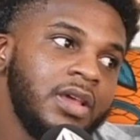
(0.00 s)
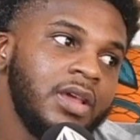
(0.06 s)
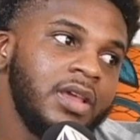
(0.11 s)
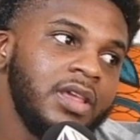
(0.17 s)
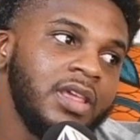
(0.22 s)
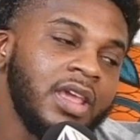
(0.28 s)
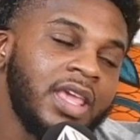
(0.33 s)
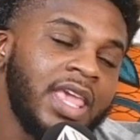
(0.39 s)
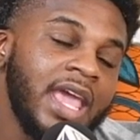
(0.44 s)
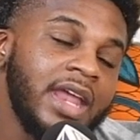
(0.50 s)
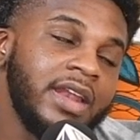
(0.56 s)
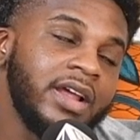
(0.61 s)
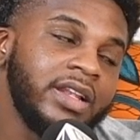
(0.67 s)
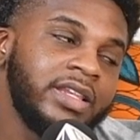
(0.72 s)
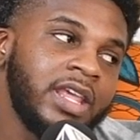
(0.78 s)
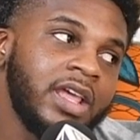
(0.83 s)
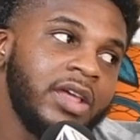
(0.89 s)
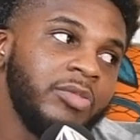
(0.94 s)
you
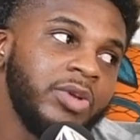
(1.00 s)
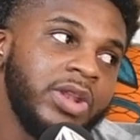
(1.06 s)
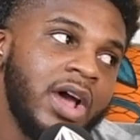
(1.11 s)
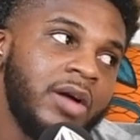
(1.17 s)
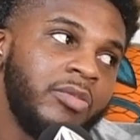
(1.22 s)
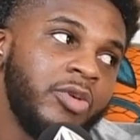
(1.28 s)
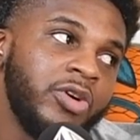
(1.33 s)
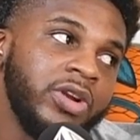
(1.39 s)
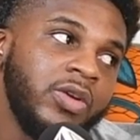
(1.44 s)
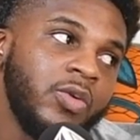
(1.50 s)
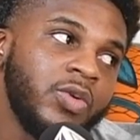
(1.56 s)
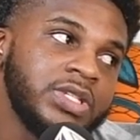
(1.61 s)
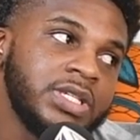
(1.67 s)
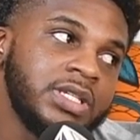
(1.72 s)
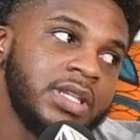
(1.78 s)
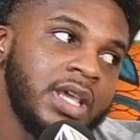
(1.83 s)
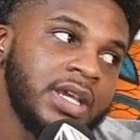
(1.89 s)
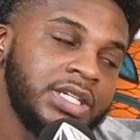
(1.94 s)
cannot tell me that money
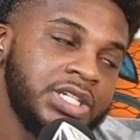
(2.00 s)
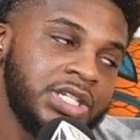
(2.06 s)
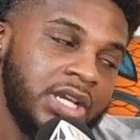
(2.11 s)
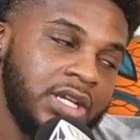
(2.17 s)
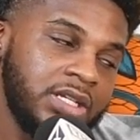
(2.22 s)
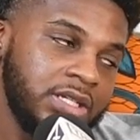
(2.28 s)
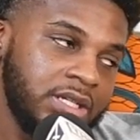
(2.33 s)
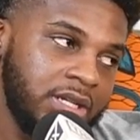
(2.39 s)
wasn't exchanged